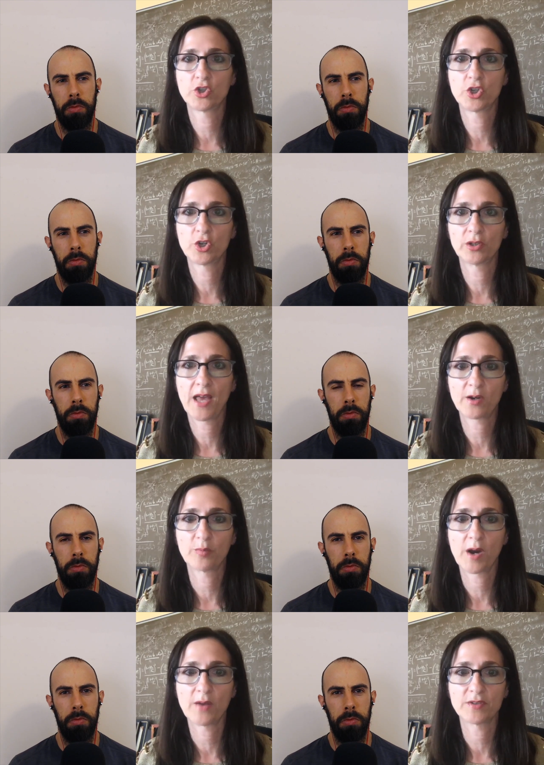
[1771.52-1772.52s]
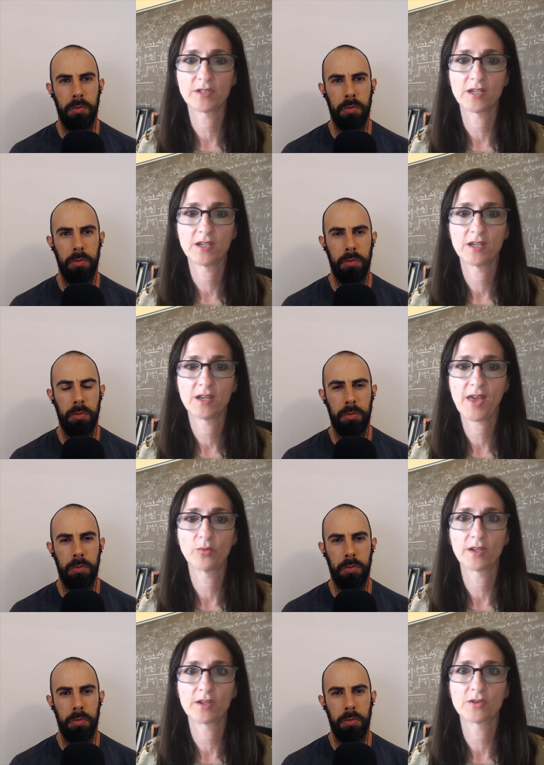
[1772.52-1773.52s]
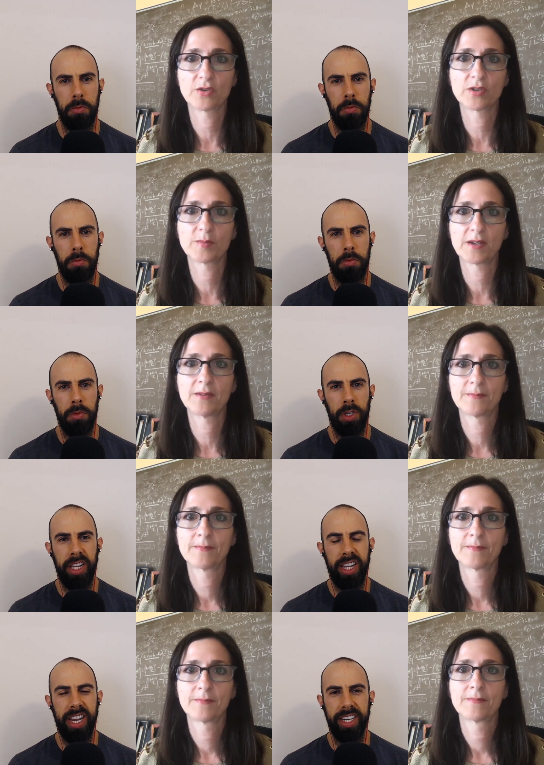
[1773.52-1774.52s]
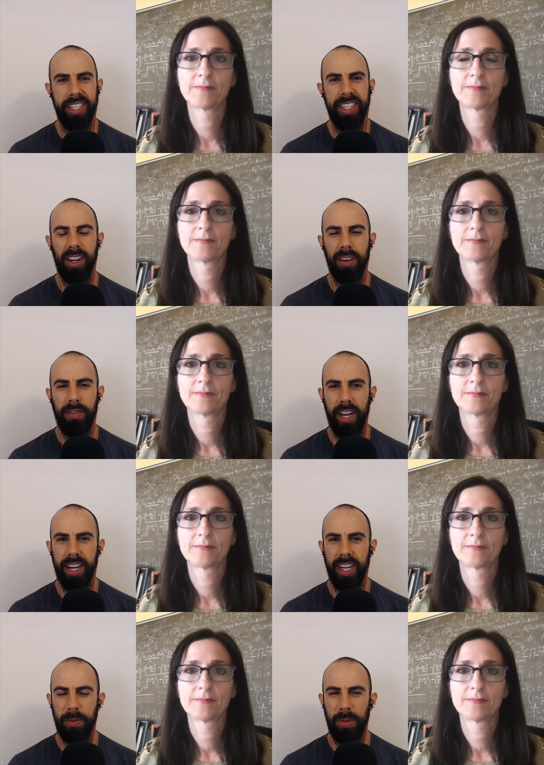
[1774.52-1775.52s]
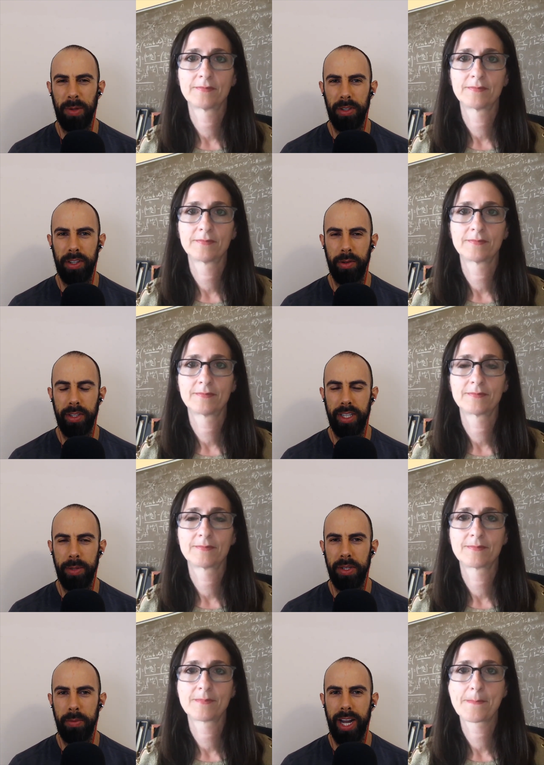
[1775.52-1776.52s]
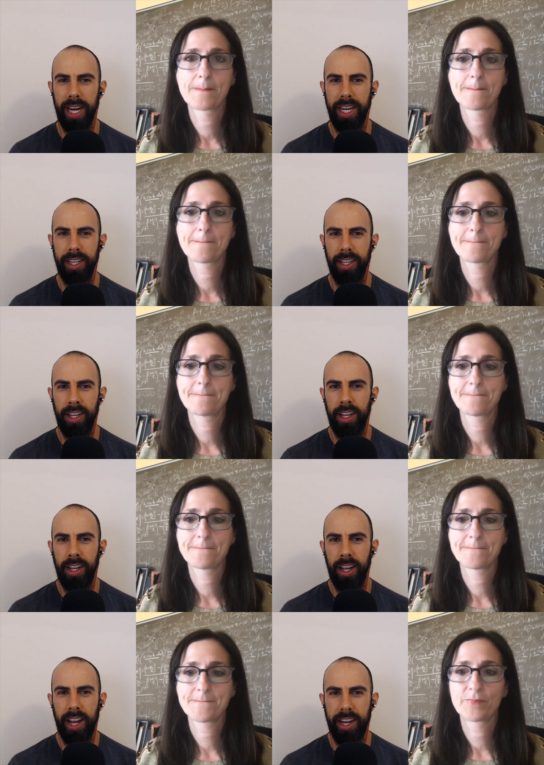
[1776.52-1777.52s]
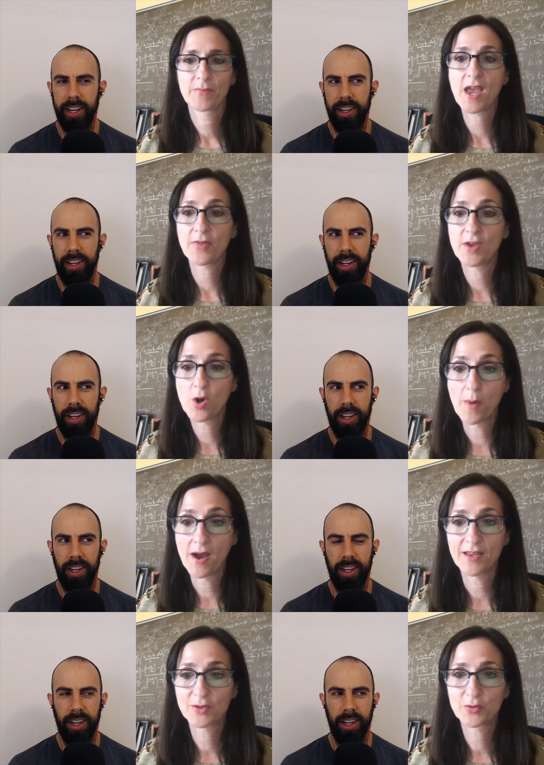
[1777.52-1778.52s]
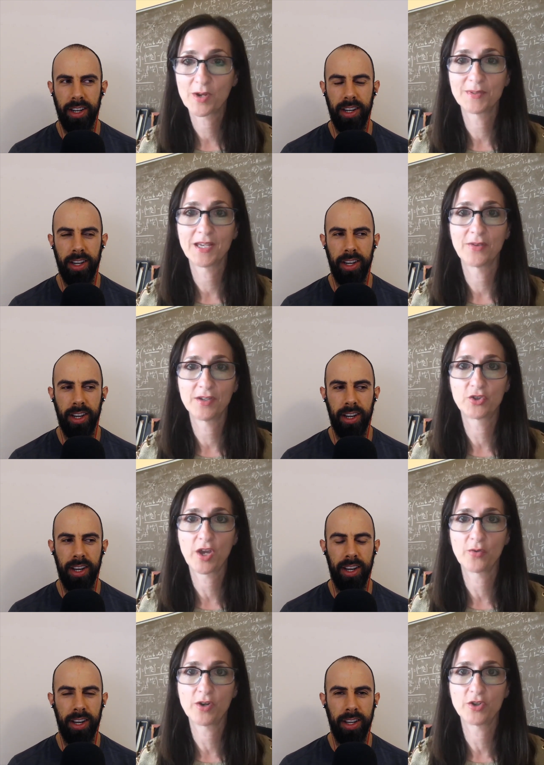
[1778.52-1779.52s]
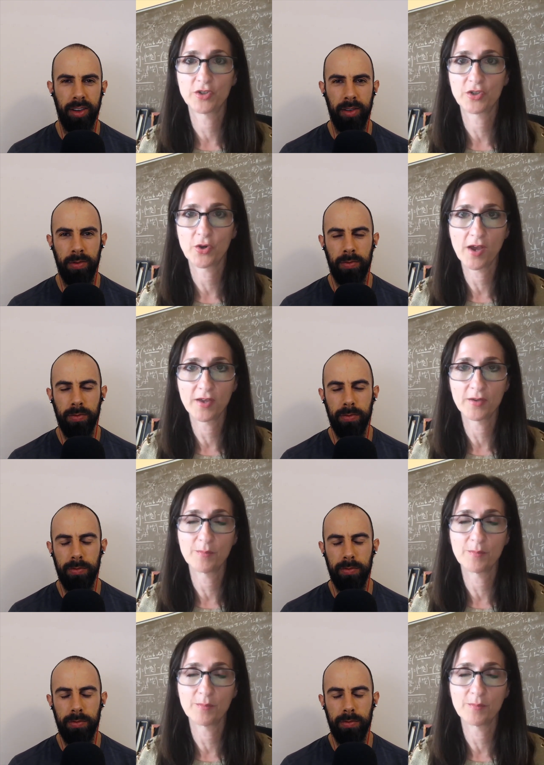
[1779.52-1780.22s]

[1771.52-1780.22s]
Speaker 1: sheer lack of privacy. That really concerns me.
Speaker 2: Yeah, it's terrifying because people don't seem to mind. And yeah, they don't
Speaker 1: mind. That's what I'm saying. These generations. So I